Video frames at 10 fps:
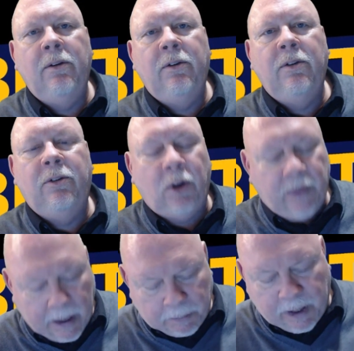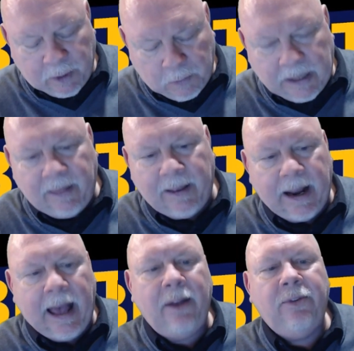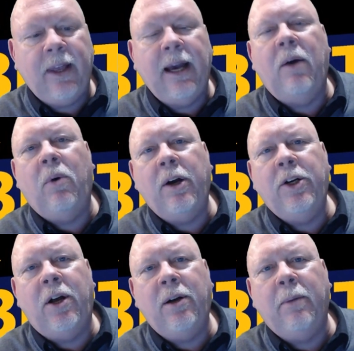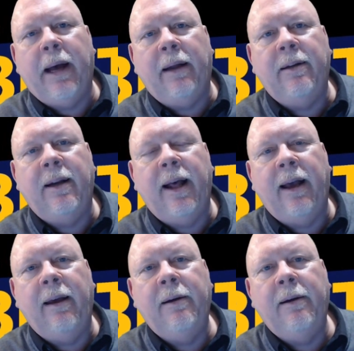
So that brings me to the last thing I want to talk about today.